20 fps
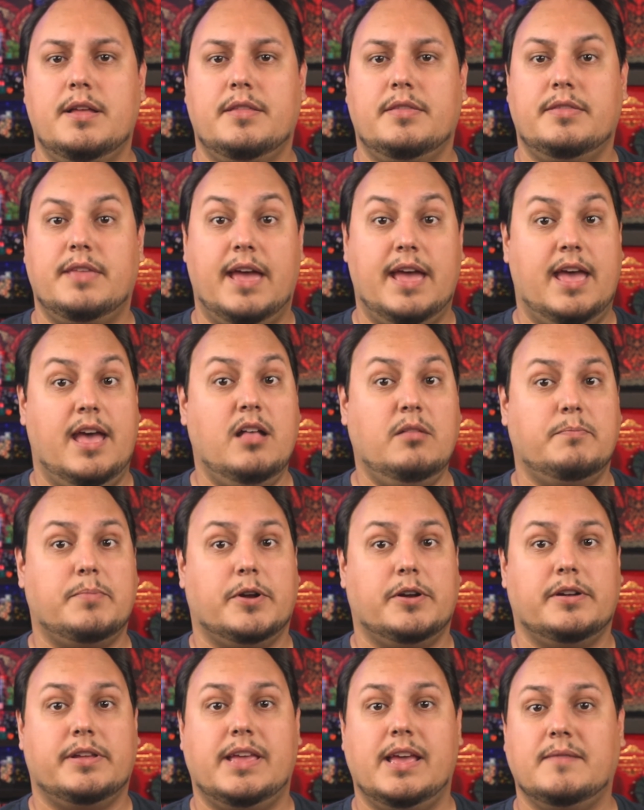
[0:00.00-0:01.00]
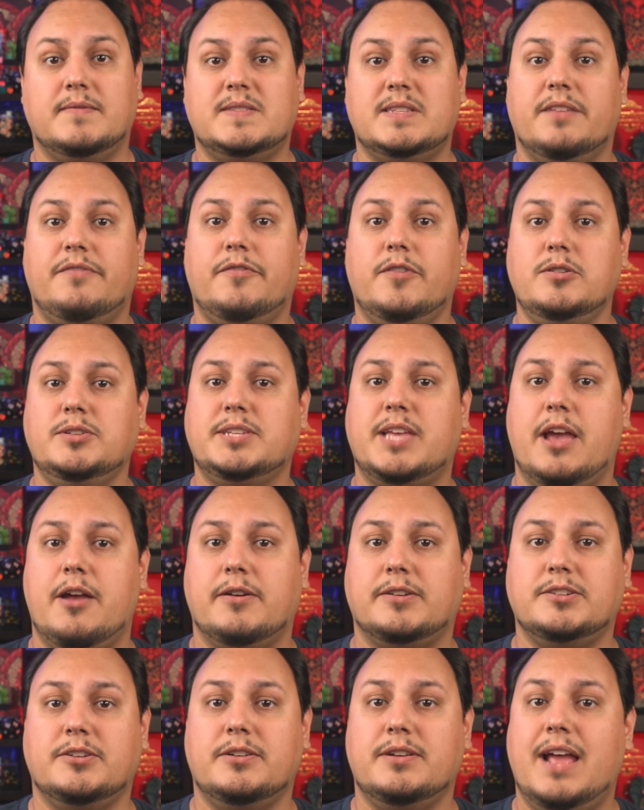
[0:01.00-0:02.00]
the helper gives the first
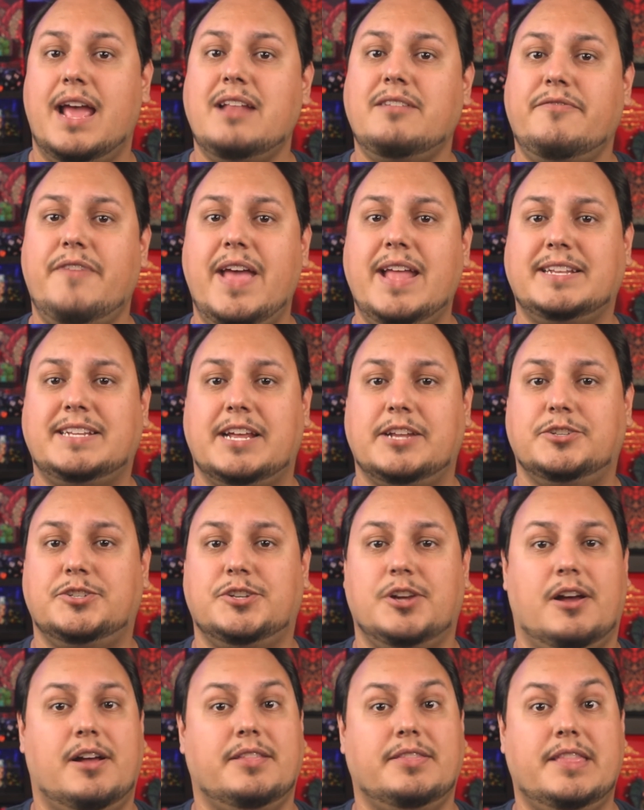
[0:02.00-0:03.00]
character advantage on